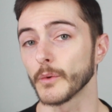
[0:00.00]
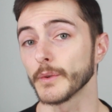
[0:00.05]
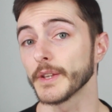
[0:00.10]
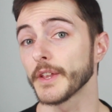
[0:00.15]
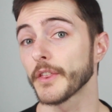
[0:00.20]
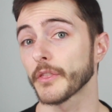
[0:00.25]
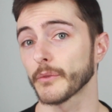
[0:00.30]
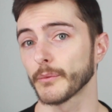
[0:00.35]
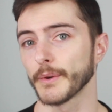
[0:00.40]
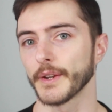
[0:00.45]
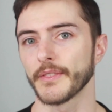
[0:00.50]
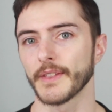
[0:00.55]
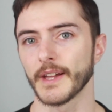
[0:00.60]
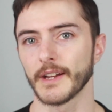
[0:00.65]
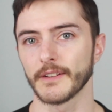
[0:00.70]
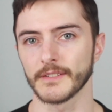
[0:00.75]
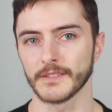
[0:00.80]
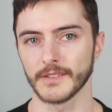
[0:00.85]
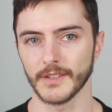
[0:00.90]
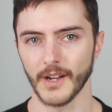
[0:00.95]
only
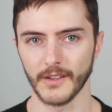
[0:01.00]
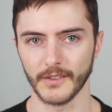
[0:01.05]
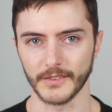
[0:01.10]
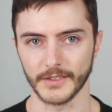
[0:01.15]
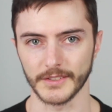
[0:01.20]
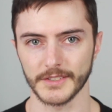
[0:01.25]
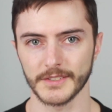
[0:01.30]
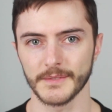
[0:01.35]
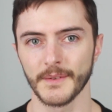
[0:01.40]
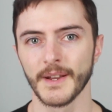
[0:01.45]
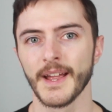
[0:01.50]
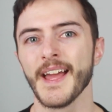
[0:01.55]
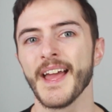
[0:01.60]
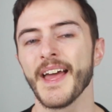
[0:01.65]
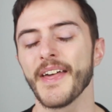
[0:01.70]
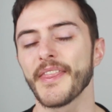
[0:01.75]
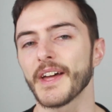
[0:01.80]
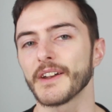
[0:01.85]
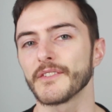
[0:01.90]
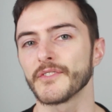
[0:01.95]
$3,000.
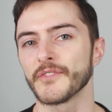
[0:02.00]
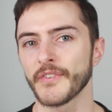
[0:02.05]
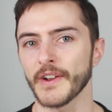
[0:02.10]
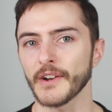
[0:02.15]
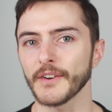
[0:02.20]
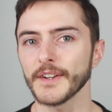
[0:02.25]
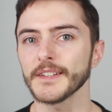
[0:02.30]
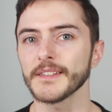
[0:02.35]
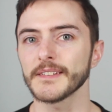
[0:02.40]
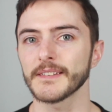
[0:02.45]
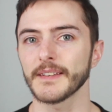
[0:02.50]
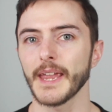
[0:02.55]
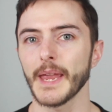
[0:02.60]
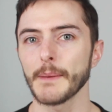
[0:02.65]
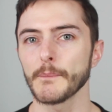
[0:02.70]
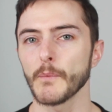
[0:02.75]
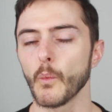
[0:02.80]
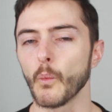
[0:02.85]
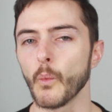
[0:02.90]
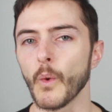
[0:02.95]
That very
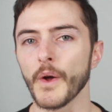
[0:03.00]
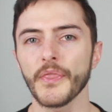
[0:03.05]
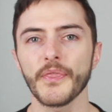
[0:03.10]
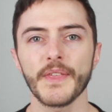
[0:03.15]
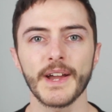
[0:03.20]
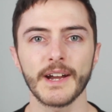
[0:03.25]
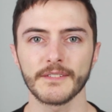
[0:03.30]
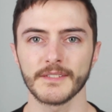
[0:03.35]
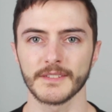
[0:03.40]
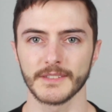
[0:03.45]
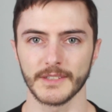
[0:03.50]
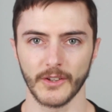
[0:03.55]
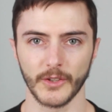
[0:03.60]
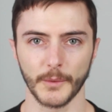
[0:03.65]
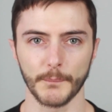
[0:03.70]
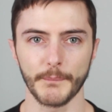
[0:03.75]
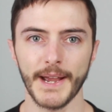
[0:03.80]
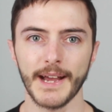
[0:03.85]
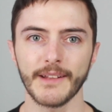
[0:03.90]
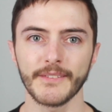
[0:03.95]
same
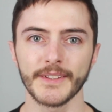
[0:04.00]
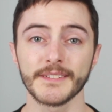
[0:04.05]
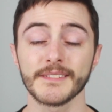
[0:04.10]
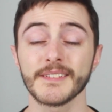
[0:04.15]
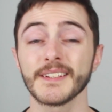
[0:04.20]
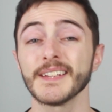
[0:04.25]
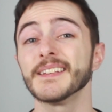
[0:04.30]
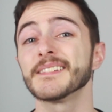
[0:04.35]
$1,000 balance